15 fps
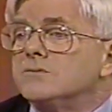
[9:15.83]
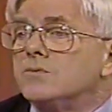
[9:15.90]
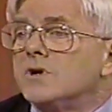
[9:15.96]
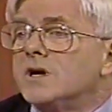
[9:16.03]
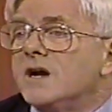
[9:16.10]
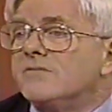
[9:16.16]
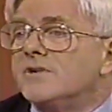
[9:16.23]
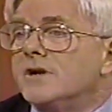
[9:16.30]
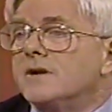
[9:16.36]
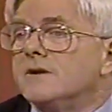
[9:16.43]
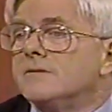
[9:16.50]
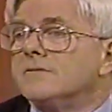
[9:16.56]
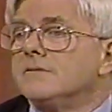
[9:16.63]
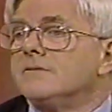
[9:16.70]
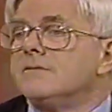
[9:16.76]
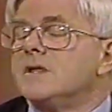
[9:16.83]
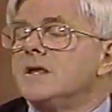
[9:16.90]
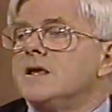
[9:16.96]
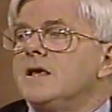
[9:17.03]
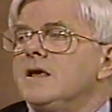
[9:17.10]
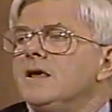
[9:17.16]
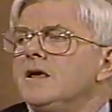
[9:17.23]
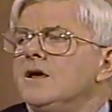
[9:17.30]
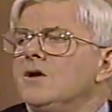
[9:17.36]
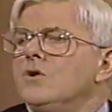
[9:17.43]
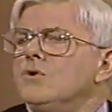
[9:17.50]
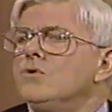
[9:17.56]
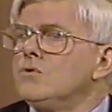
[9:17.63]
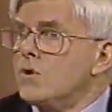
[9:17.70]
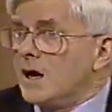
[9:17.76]
were governor.
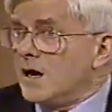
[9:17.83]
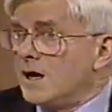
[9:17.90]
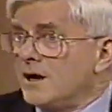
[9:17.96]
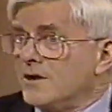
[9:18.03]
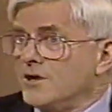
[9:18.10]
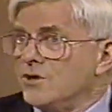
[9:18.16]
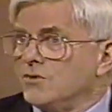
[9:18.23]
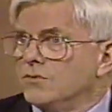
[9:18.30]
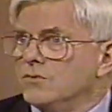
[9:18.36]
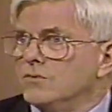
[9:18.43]
Who are you?